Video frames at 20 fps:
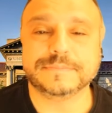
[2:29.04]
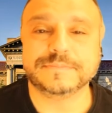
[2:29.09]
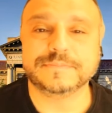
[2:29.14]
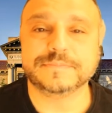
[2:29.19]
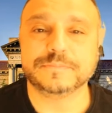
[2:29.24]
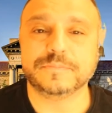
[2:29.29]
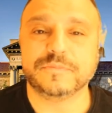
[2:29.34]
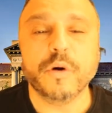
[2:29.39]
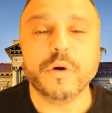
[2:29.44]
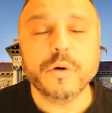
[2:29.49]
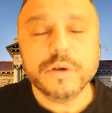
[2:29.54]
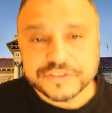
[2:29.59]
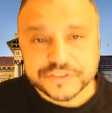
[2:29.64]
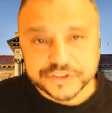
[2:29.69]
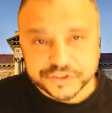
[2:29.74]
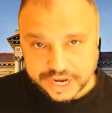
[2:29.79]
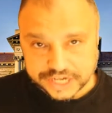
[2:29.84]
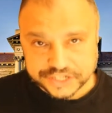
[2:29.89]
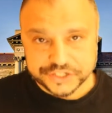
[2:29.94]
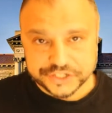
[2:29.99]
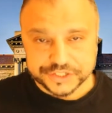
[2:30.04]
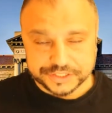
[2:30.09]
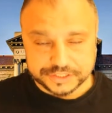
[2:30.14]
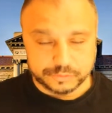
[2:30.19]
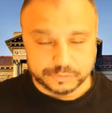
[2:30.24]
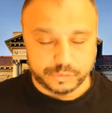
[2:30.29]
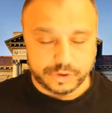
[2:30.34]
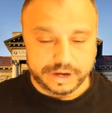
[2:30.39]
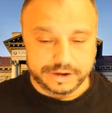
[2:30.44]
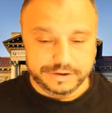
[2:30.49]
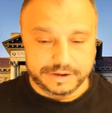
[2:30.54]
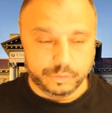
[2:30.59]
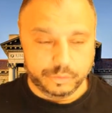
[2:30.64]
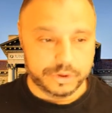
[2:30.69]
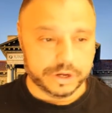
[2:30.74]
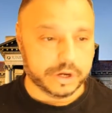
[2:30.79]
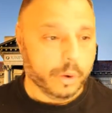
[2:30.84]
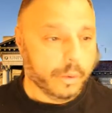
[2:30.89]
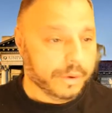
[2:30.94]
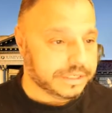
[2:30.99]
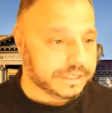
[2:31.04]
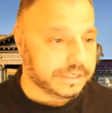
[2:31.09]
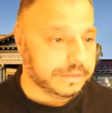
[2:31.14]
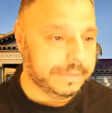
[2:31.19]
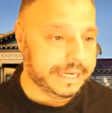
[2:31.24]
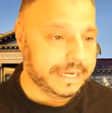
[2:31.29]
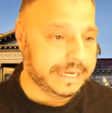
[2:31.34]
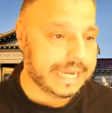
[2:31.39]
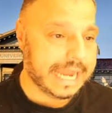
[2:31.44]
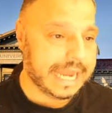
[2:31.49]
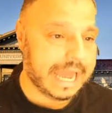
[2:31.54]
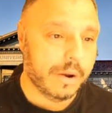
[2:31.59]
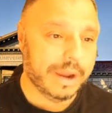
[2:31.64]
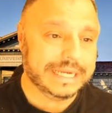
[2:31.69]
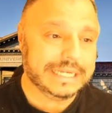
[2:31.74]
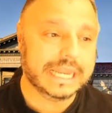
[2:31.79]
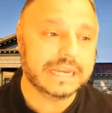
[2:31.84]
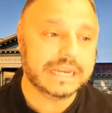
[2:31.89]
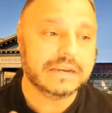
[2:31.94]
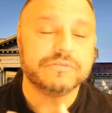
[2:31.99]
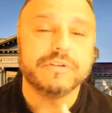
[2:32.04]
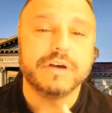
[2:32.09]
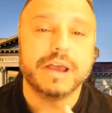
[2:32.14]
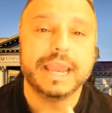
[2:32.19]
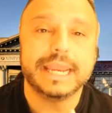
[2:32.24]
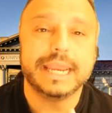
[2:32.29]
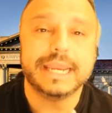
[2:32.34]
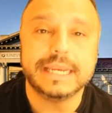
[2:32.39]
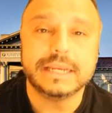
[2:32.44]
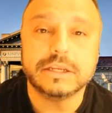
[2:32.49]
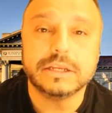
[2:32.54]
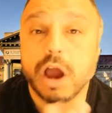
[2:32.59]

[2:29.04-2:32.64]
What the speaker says: 4th section, where we're going to be now identifying